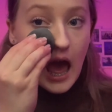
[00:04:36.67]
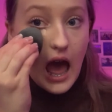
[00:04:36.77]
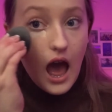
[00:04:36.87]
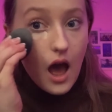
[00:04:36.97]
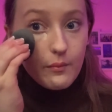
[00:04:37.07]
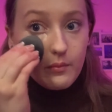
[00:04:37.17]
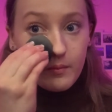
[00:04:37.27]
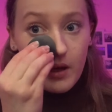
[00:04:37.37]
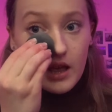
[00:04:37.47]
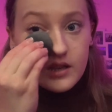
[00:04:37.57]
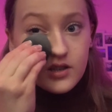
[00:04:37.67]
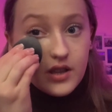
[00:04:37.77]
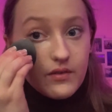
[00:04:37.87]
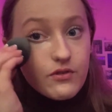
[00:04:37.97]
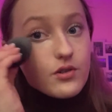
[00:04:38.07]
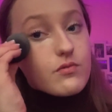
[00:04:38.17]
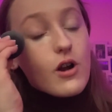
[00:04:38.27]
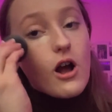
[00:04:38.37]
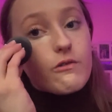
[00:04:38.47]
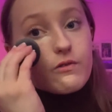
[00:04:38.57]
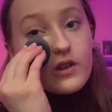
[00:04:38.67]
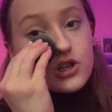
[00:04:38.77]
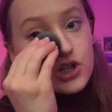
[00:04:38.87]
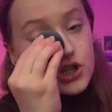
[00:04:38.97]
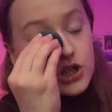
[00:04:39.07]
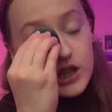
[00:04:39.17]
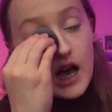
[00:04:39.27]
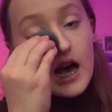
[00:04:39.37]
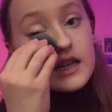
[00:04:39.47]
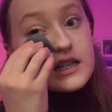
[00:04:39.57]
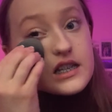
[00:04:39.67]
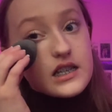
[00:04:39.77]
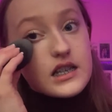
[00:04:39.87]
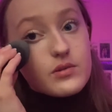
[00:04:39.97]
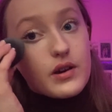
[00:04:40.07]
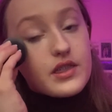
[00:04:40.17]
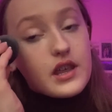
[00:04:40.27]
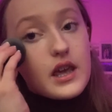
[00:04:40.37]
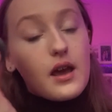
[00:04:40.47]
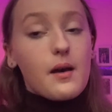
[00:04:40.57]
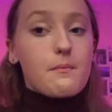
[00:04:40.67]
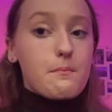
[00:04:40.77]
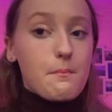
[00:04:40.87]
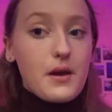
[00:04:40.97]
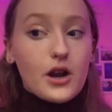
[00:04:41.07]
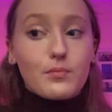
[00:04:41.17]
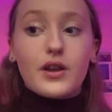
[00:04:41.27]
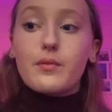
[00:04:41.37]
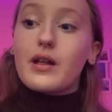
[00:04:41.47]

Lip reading: So then for the rough, just do that with the bigger beauty